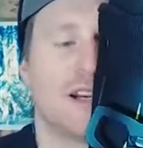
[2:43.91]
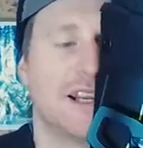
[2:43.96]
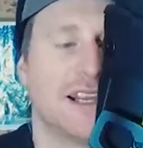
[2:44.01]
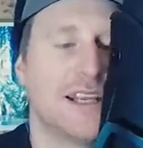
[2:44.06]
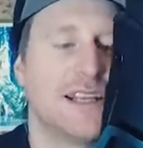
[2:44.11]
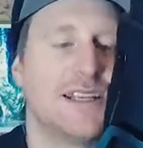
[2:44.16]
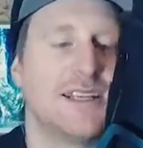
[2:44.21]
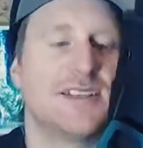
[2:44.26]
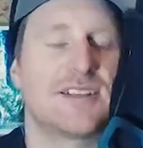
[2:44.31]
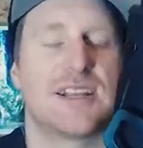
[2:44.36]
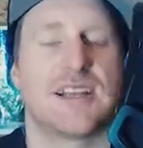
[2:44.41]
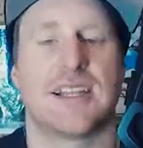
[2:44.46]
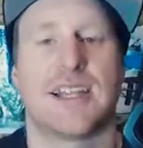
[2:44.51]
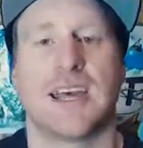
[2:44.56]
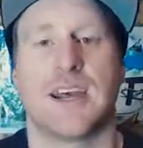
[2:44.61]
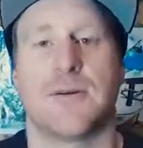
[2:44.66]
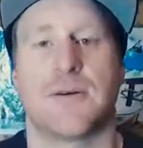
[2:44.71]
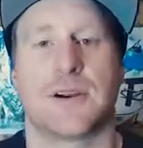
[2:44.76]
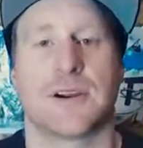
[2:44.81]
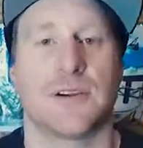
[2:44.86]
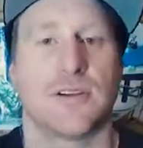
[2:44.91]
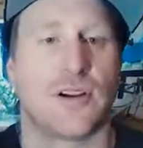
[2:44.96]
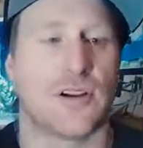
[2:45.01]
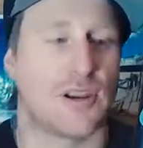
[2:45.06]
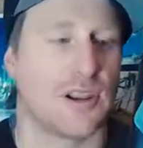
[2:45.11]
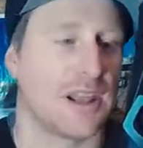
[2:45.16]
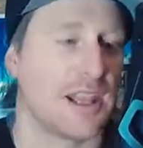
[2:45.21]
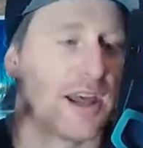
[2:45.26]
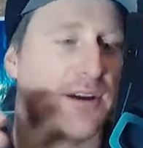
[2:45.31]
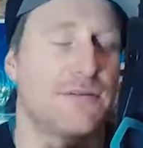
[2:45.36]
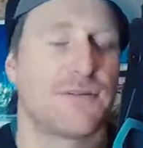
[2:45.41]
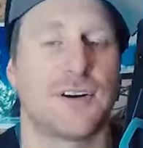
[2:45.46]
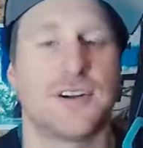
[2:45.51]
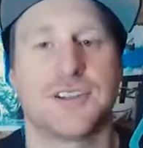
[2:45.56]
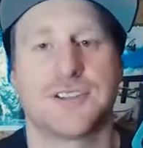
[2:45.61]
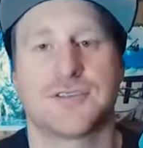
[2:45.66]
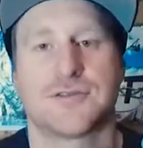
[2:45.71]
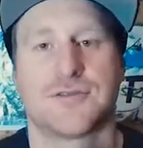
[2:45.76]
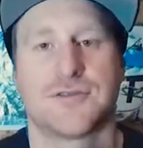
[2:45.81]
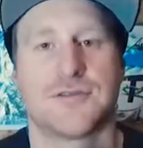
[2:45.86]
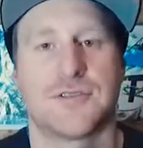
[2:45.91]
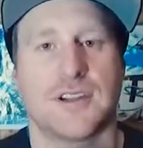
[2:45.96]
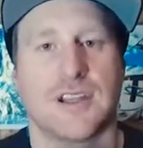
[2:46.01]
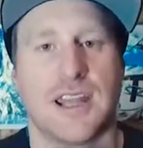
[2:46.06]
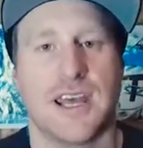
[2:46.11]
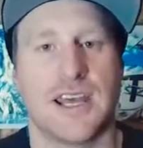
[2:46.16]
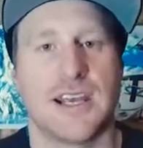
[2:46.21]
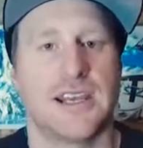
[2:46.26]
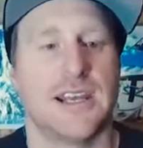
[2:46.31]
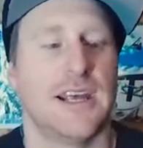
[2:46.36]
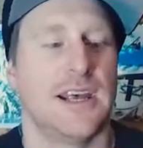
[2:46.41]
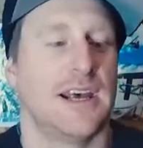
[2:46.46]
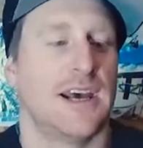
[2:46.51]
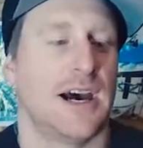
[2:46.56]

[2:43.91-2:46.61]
it is allowing a lot of leverage through the leg.